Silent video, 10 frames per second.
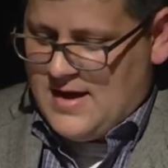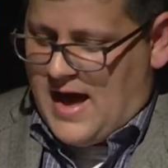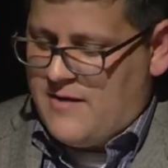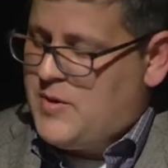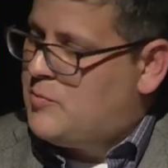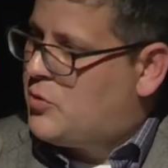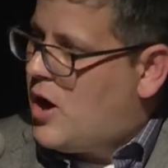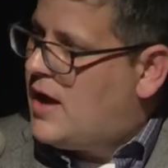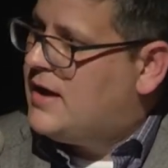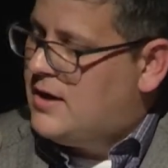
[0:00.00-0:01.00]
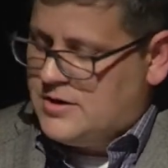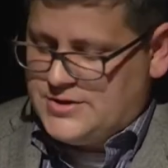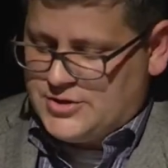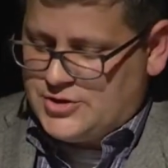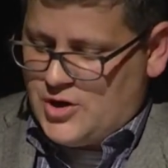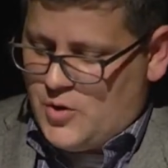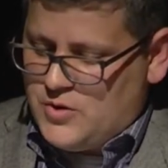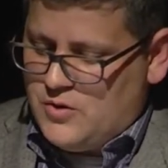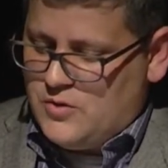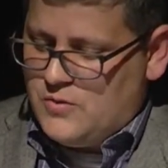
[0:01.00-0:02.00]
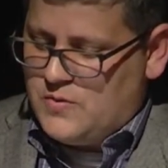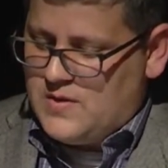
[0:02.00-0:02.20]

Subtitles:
I've been brought here to show you